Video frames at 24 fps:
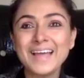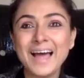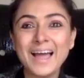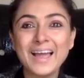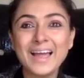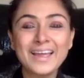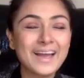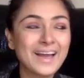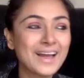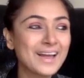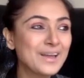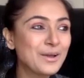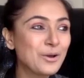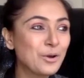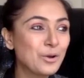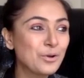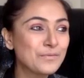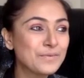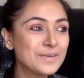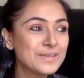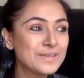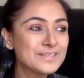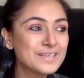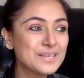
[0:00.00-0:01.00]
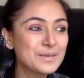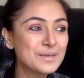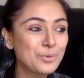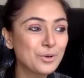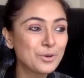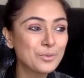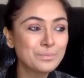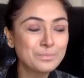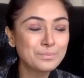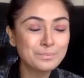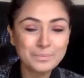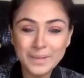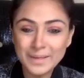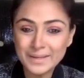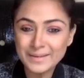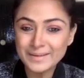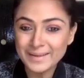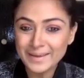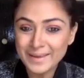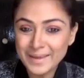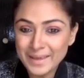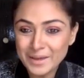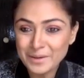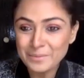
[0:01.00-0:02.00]
I always keep on
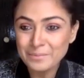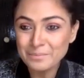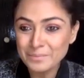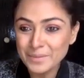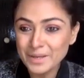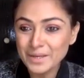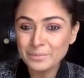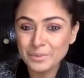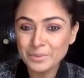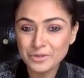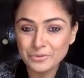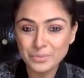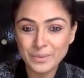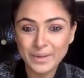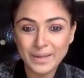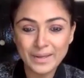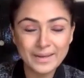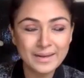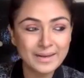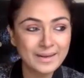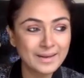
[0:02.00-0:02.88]
meeting him in between,